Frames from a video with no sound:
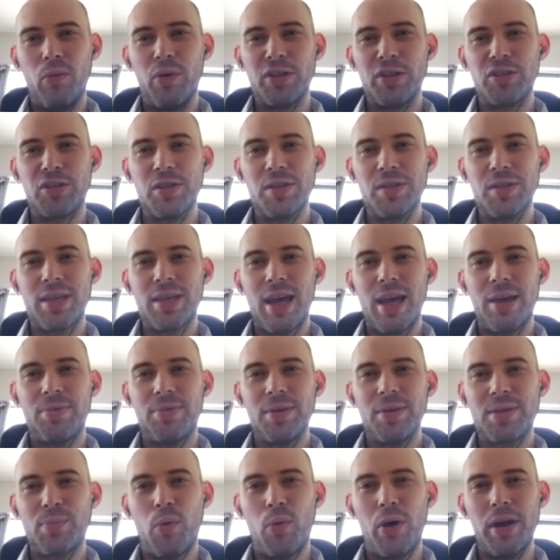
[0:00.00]
which is at
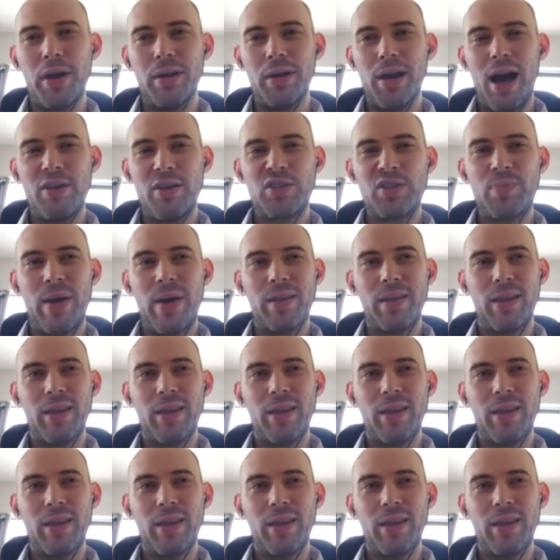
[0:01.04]
this point, I spent